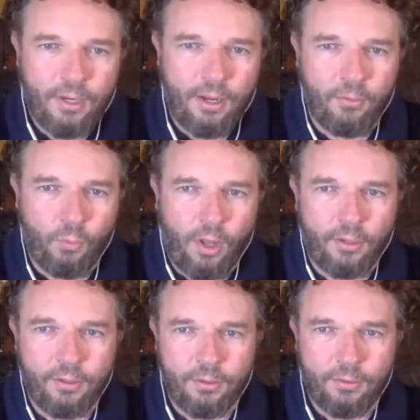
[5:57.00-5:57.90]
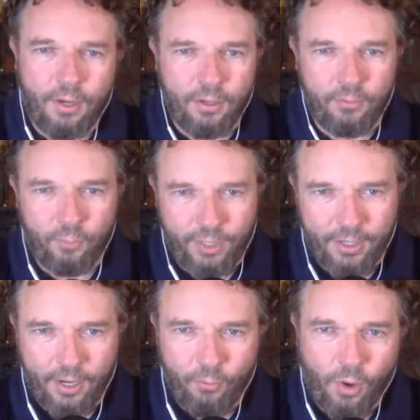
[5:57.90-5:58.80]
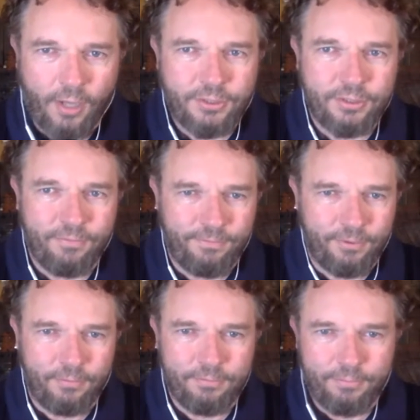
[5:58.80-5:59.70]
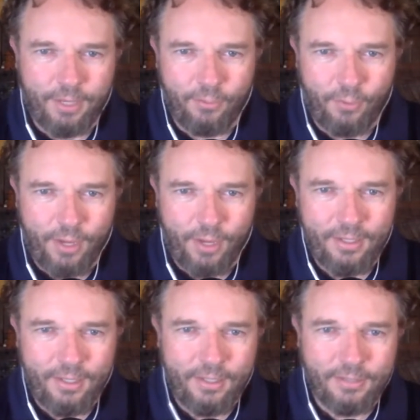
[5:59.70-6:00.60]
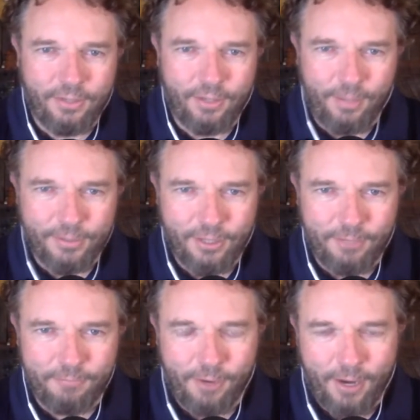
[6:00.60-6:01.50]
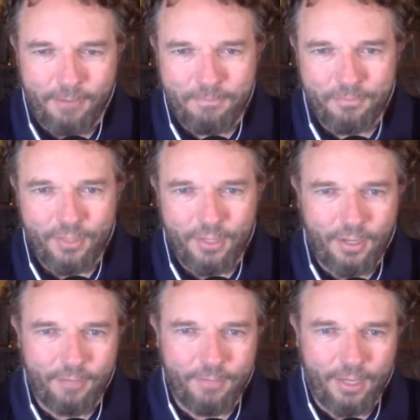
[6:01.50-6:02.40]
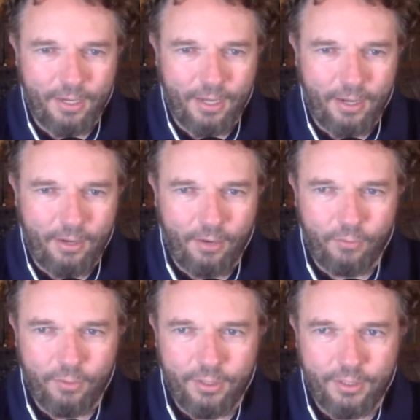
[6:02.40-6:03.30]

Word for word: uh, Waldo on Weed. I watched the film, by the way. It's on Amazon Prime, um, and I, I really